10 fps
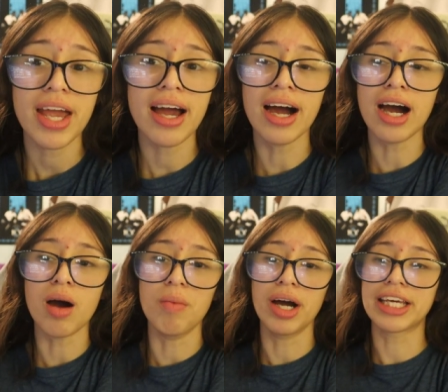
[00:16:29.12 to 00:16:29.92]

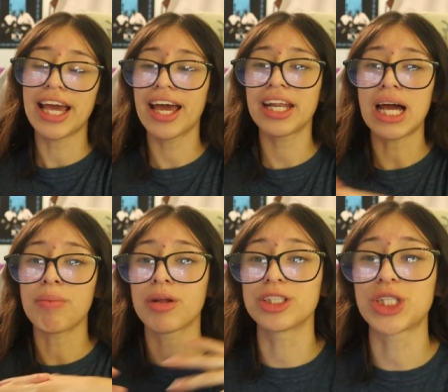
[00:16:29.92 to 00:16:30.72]
Um, again, I'm
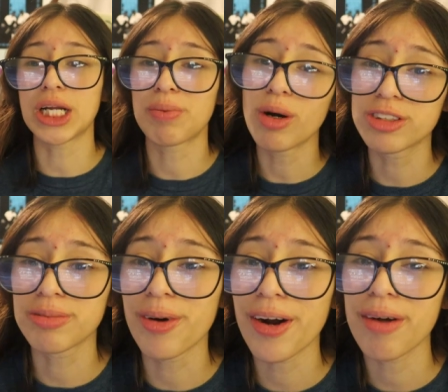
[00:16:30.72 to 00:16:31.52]
going to try to post
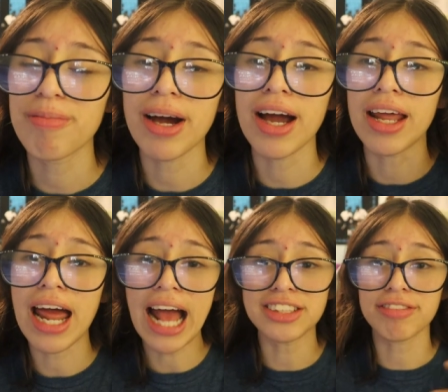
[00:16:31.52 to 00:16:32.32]
more, but
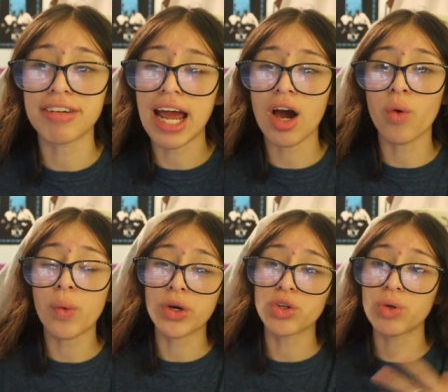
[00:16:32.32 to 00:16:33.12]
as of now,
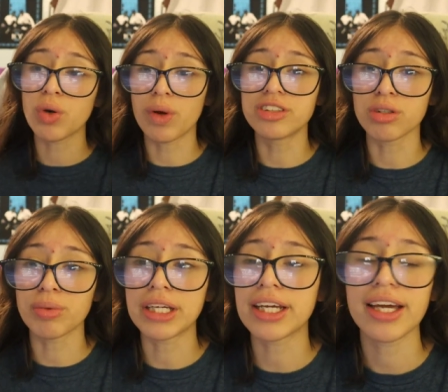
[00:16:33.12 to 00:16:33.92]
we're doing once a week.